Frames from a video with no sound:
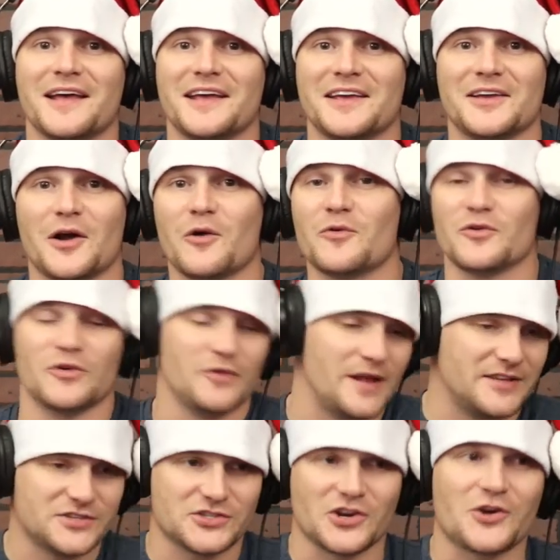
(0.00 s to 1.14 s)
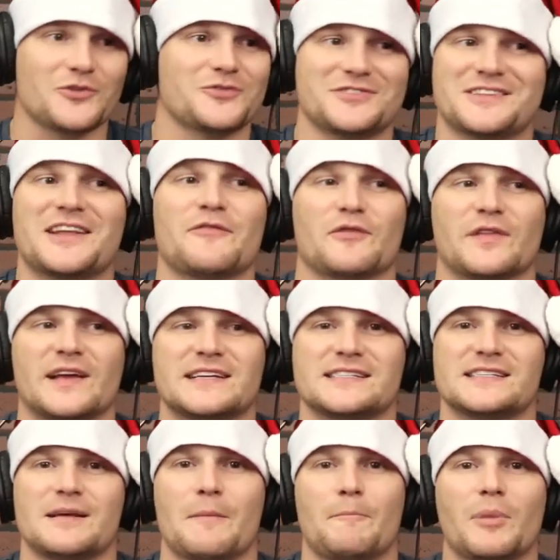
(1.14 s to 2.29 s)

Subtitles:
Yeah. You know, you need certain different things.